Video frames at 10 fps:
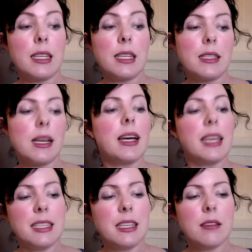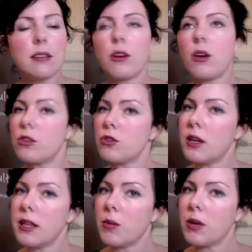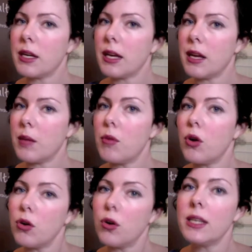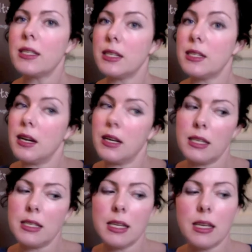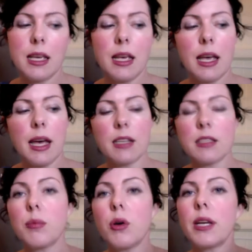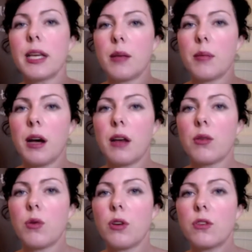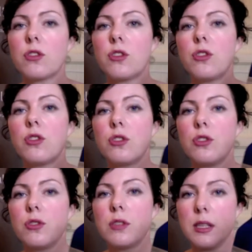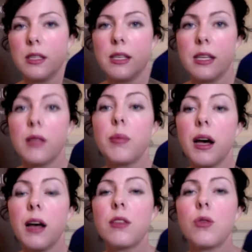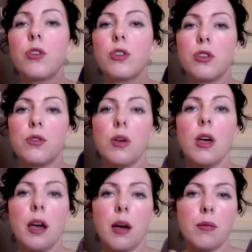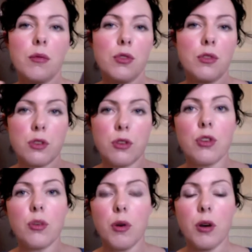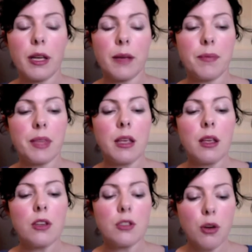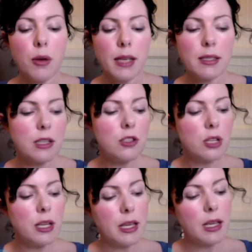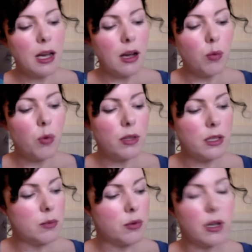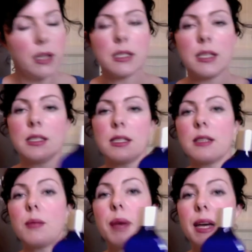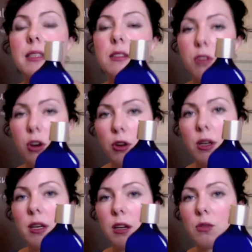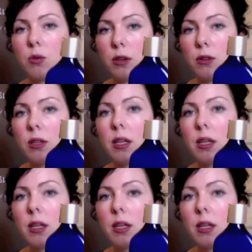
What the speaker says: Tahiti. So I'll try that one again. Monoi de Tahiti, and it's a body and bath oil. So you can use this in the bath, or you can use it on your body. So essentially, what this product is a base of coconut oil